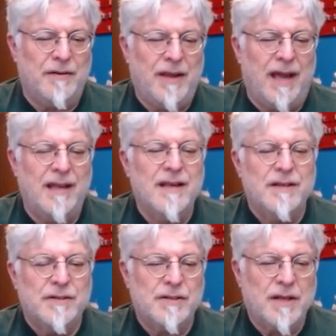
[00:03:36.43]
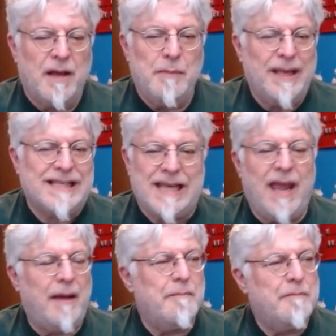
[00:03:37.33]
okay. So it's got a big
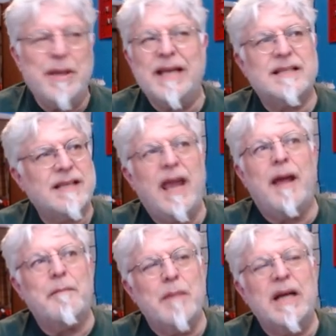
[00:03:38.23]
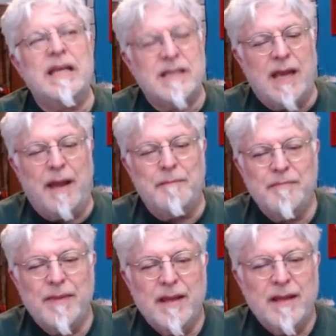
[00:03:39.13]
scam. Big scam. Money scam.
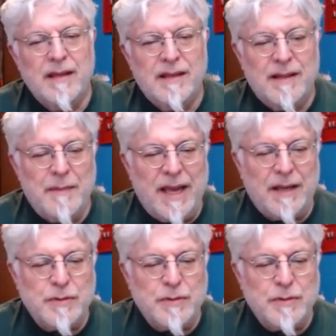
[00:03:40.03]
They make them